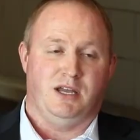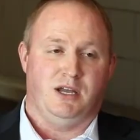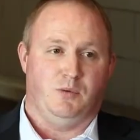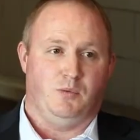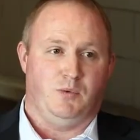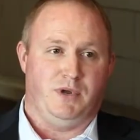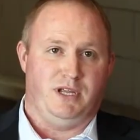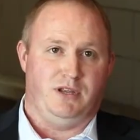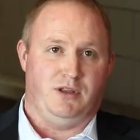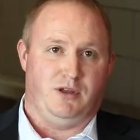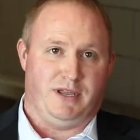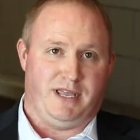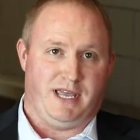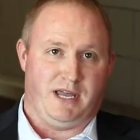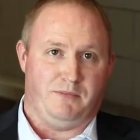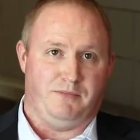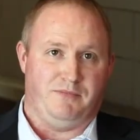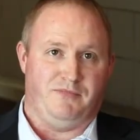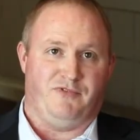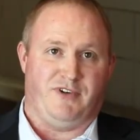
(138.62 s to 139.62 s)
We look
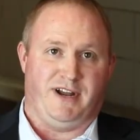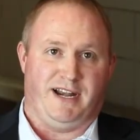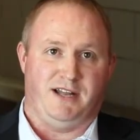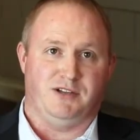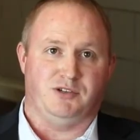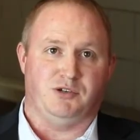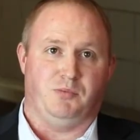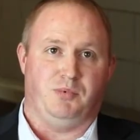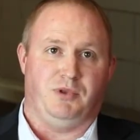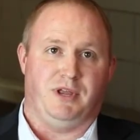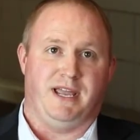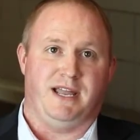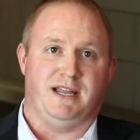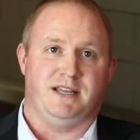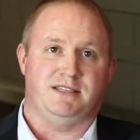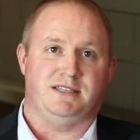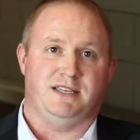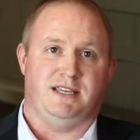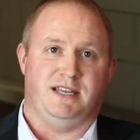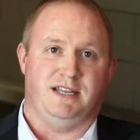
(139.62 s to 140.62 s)
at financial
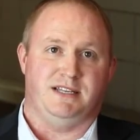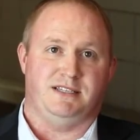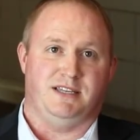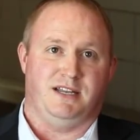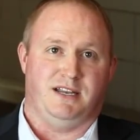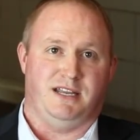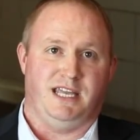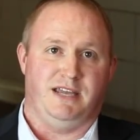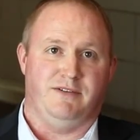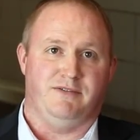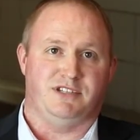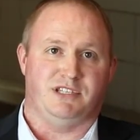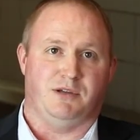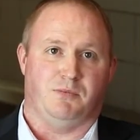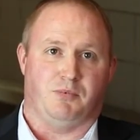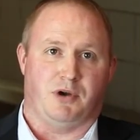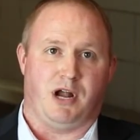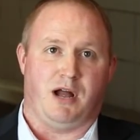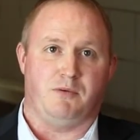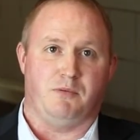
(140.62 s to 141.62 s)
plans, and it's going to give us the
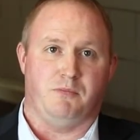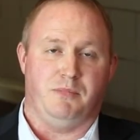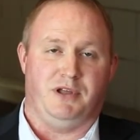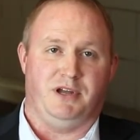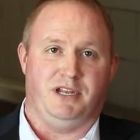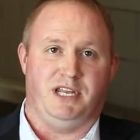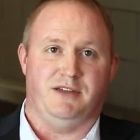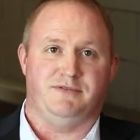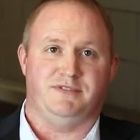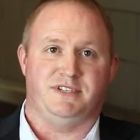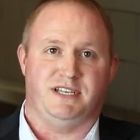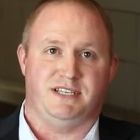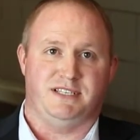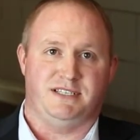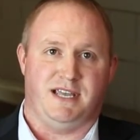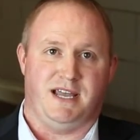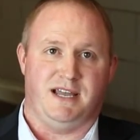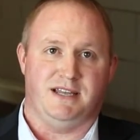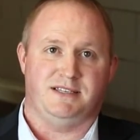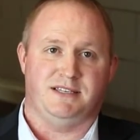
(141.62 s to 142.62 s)
probability of
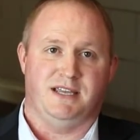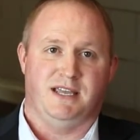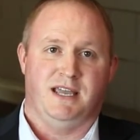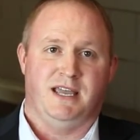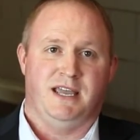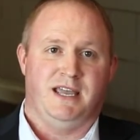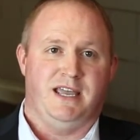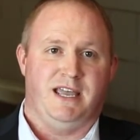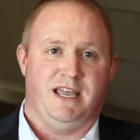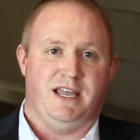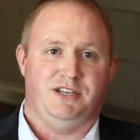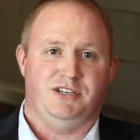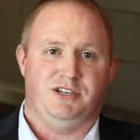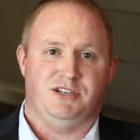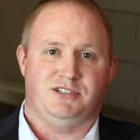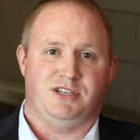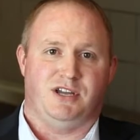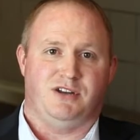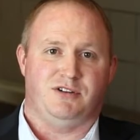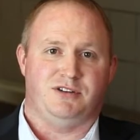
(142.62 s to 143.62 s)
success, and
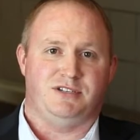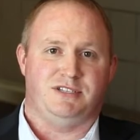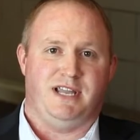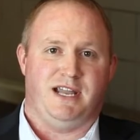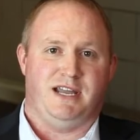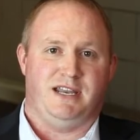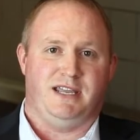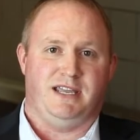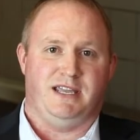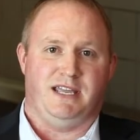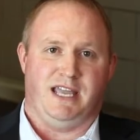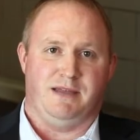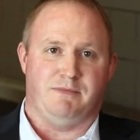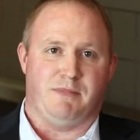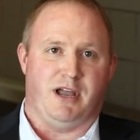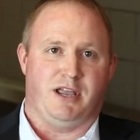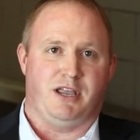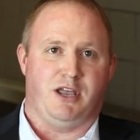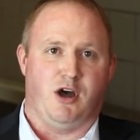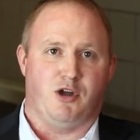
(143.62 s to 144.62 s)
just understanding,
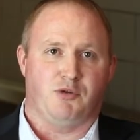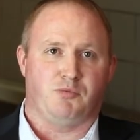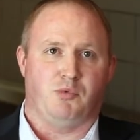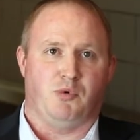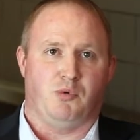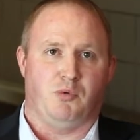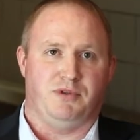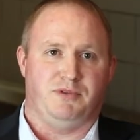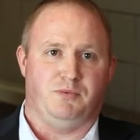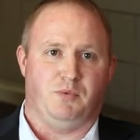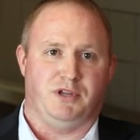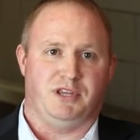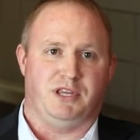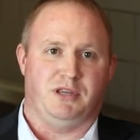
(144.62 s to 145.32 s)
am I comfortable with what